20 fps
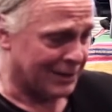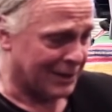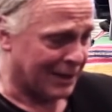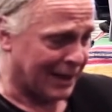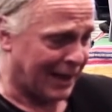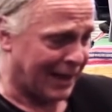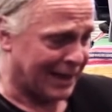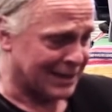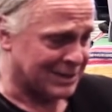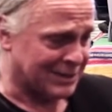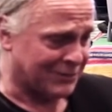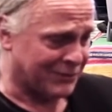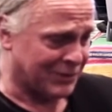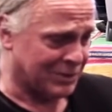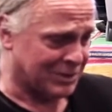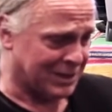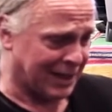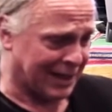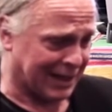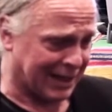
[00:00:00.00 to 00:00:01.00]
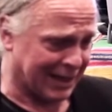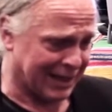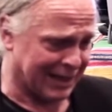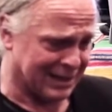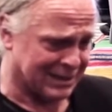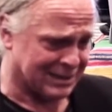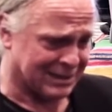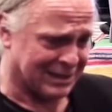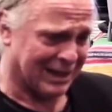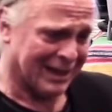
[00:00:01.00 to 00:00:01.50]
last few
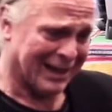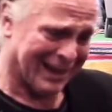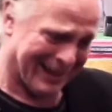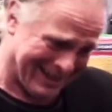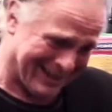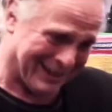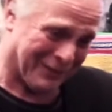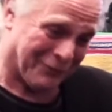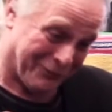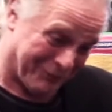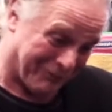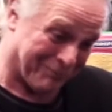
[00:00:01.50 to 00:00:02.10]
decades in the